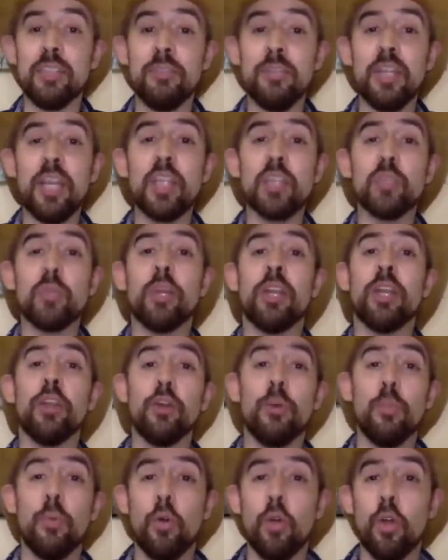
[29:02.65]
If you guys want to
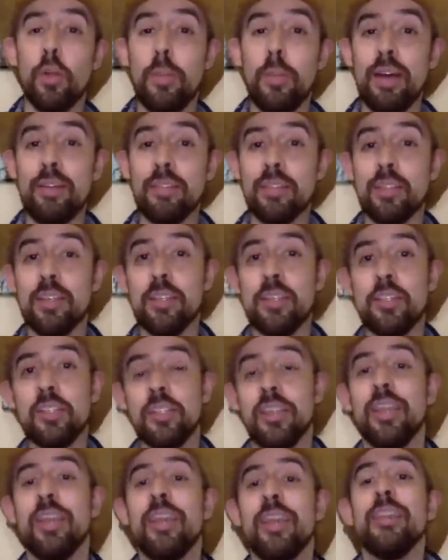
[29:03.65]
know more about
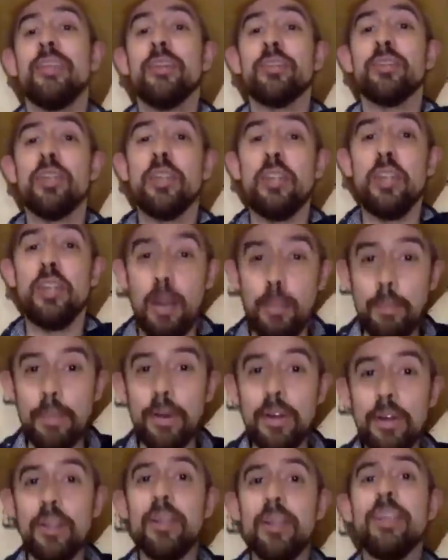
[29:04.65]
this, there's a
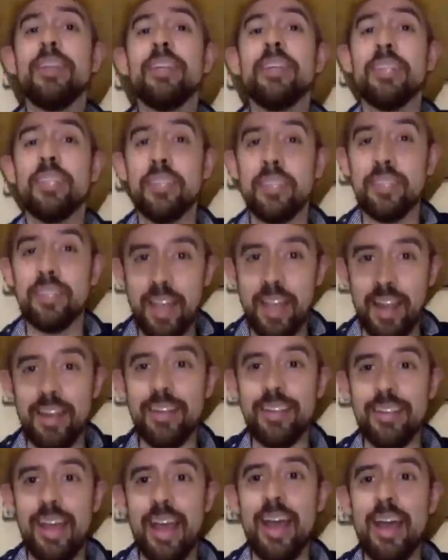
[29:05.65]
number you just got
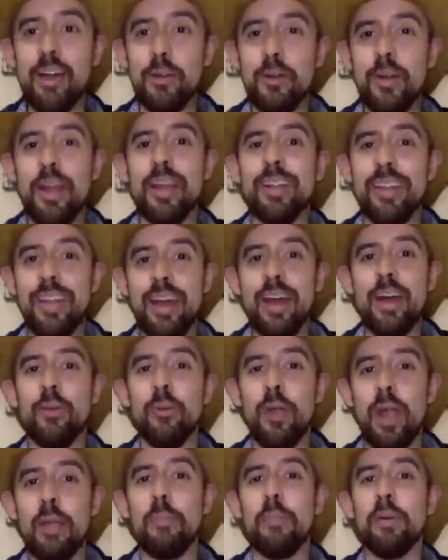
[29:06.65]
to dial right now,
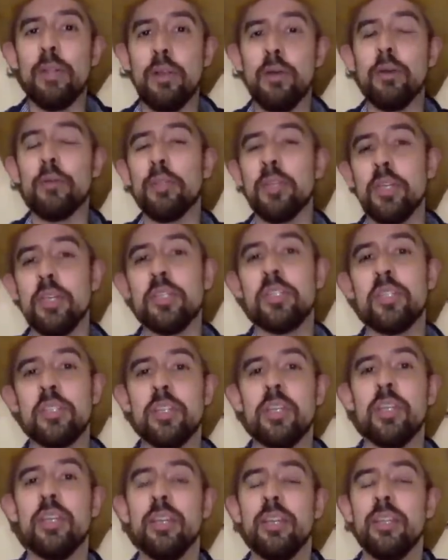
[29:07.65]
right below
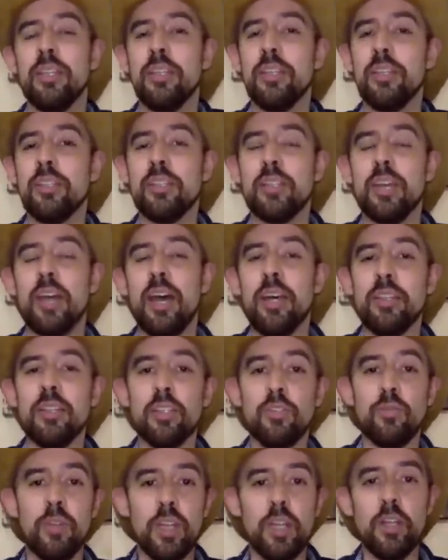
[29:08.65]
this, this, uh,
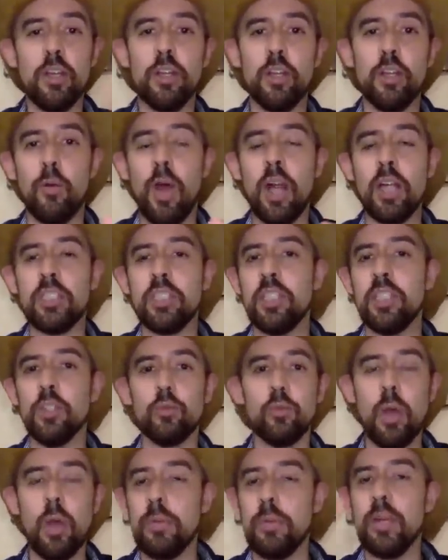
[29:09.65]
this video you're watching,
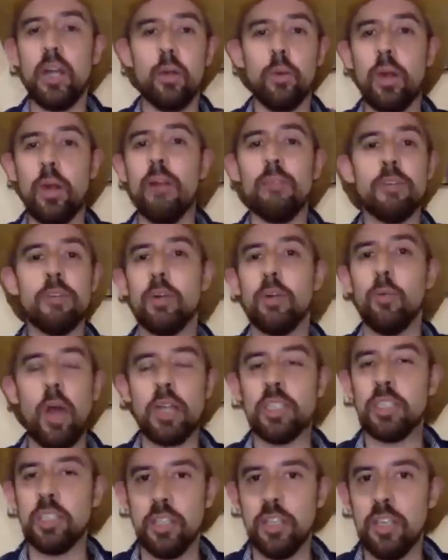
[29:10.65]
this webinar, wherever you're
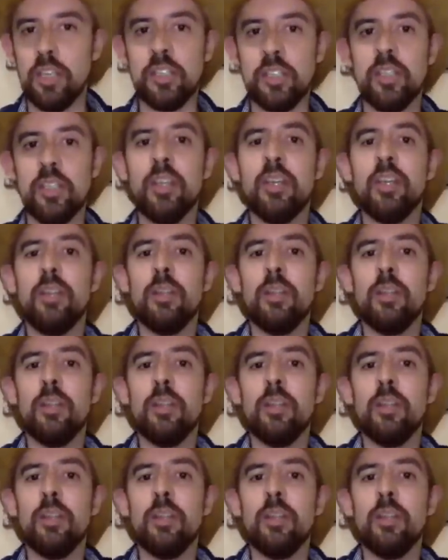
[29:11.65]
watching this